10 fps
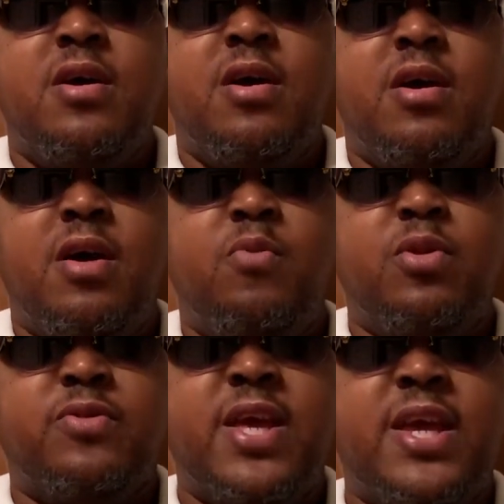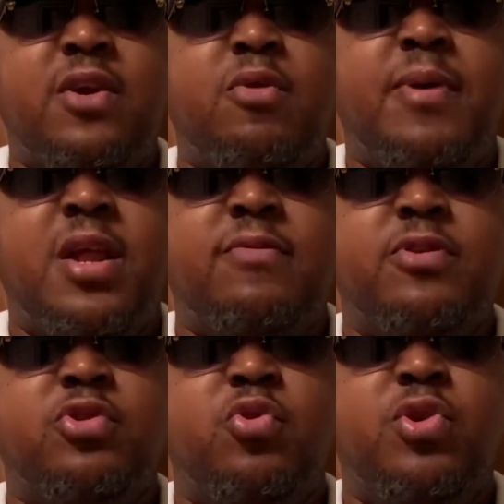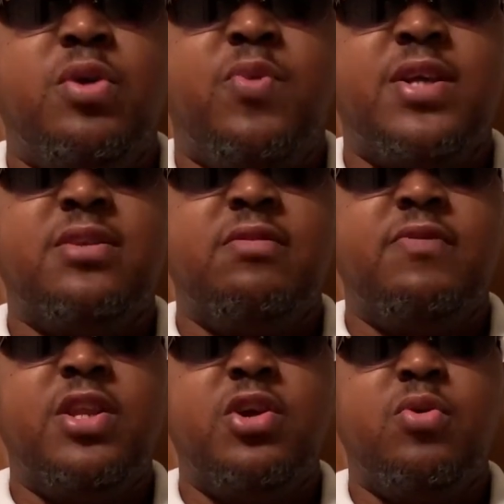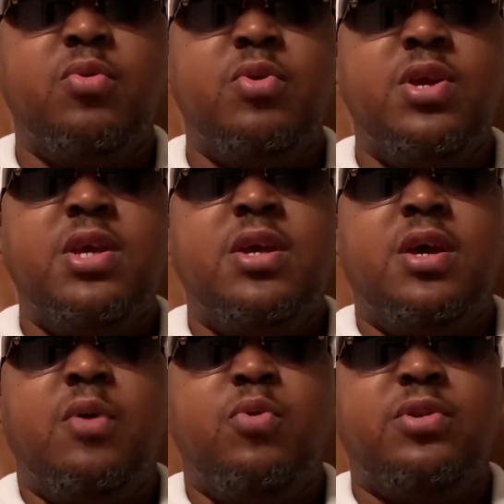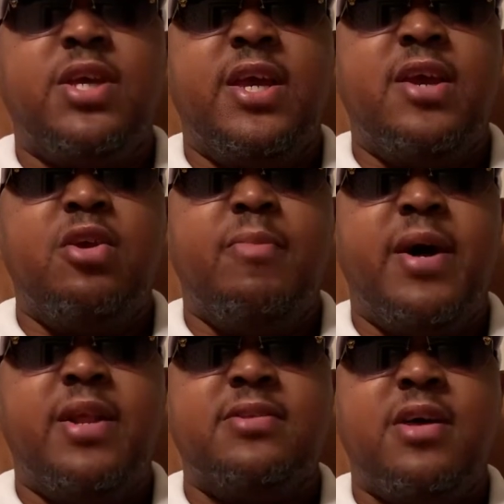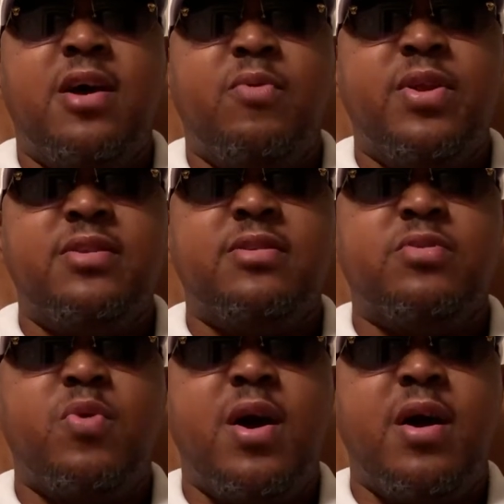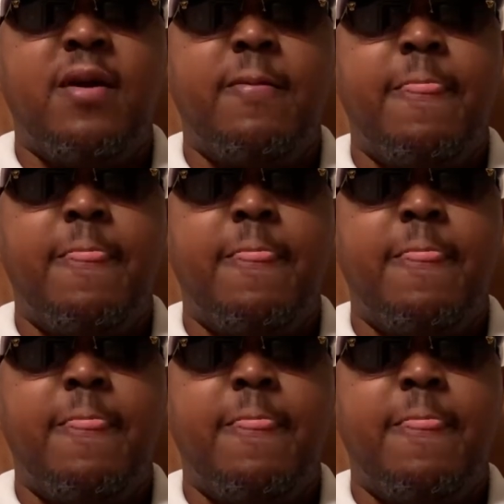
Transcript: I want to thank everybody for joining, watching the video. I want to thank everybody that's already subscribed.